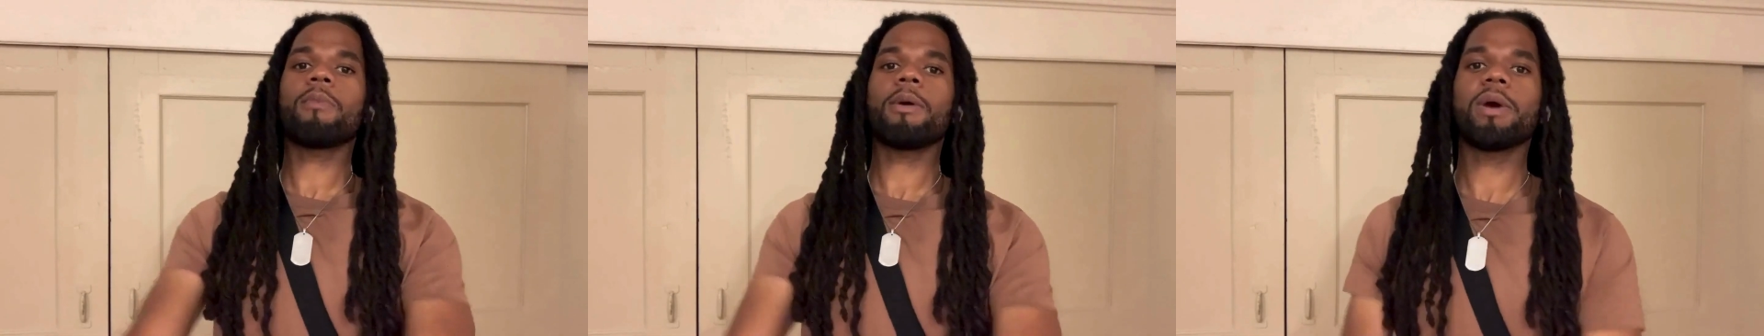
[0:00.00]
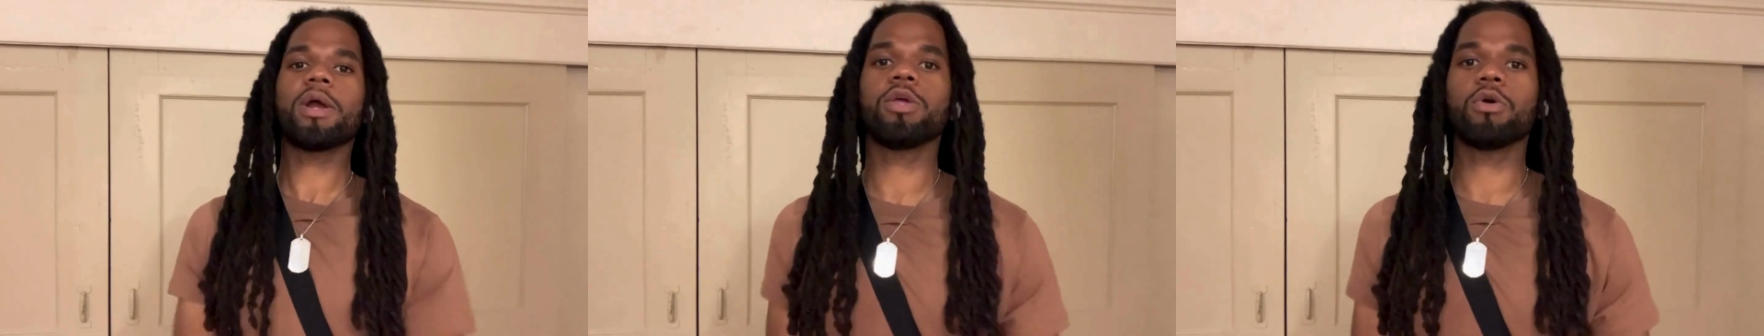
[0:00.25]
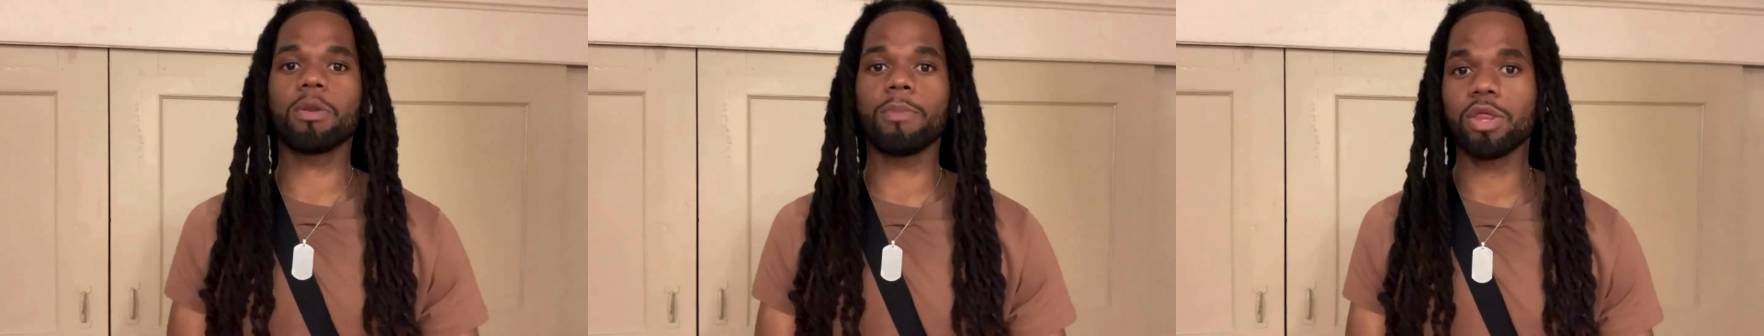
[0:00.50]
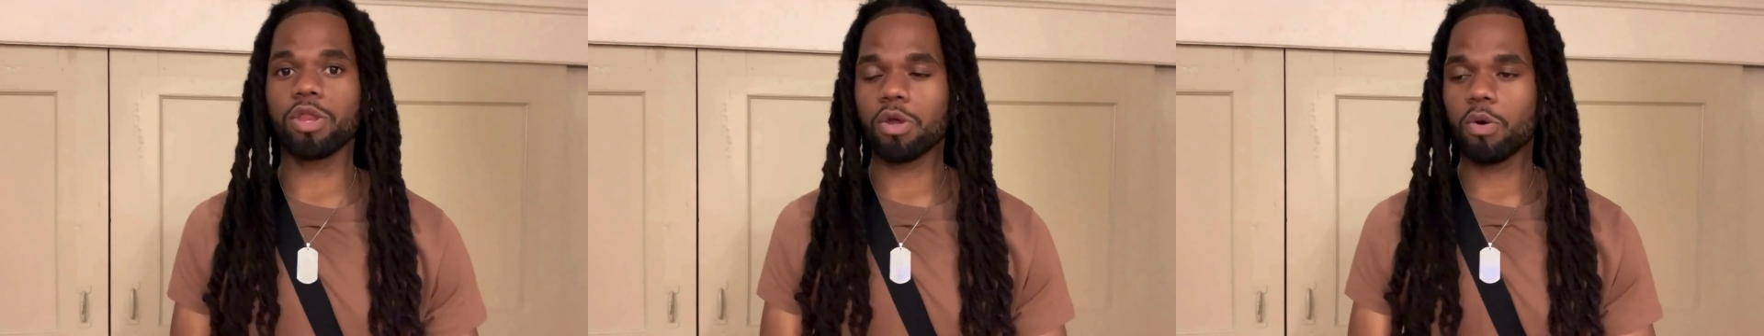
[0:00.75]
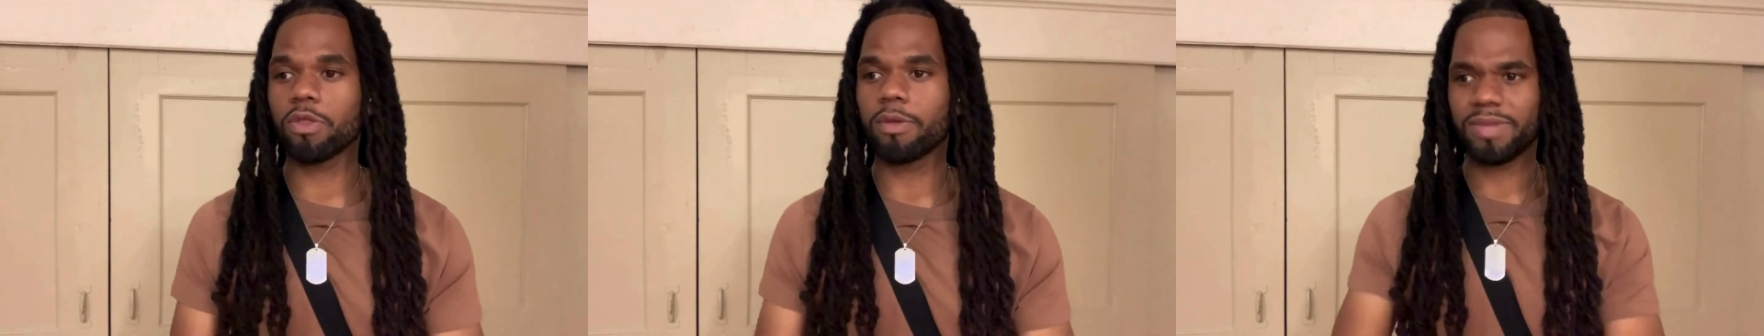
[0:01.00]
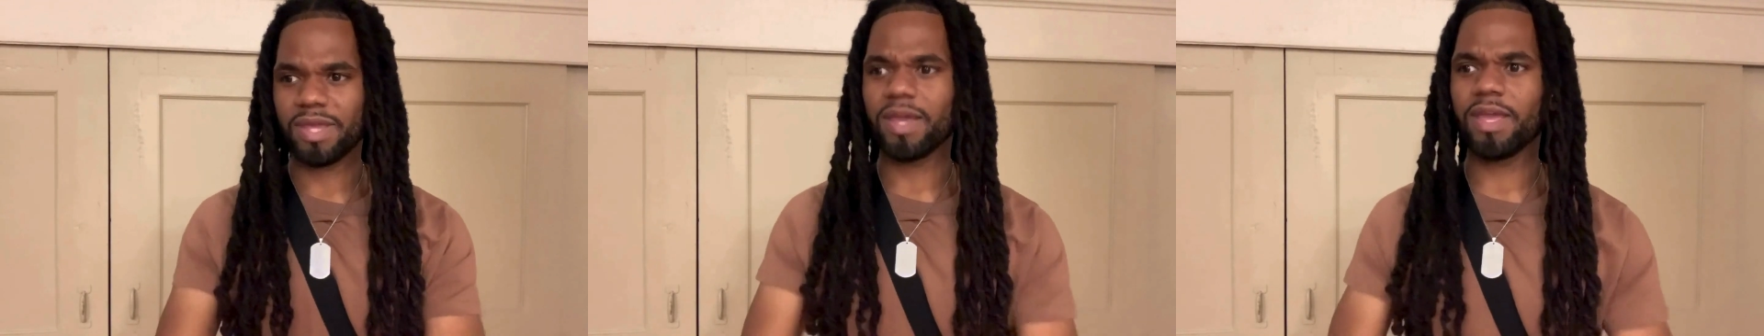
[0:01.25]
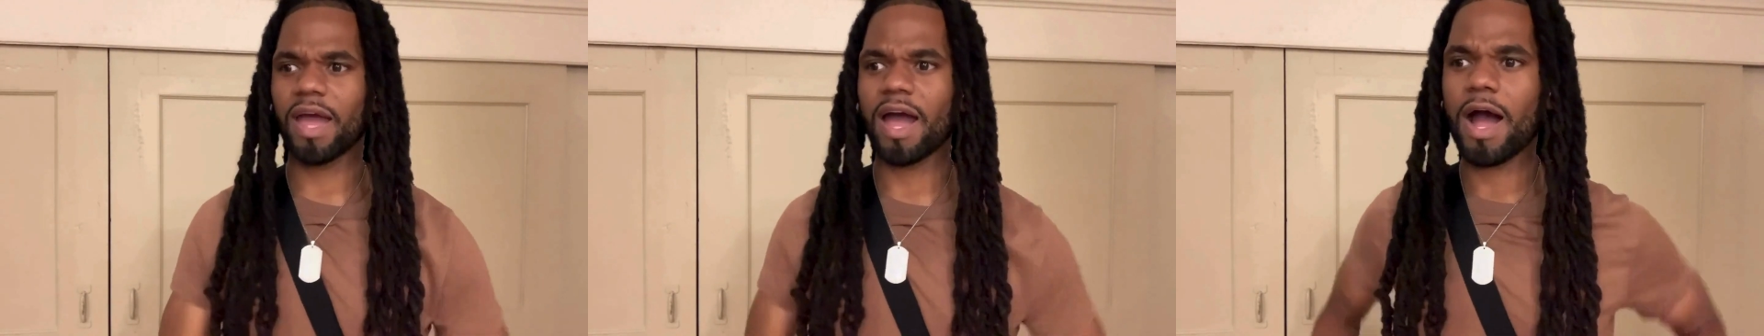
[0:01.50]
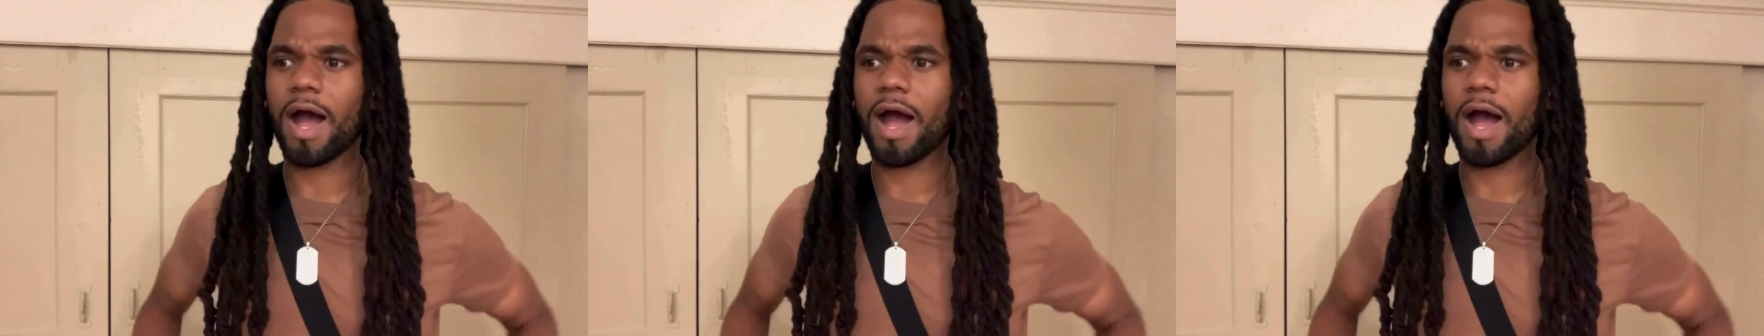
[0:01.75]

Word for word: all my money on them and show them, yeah, yeah,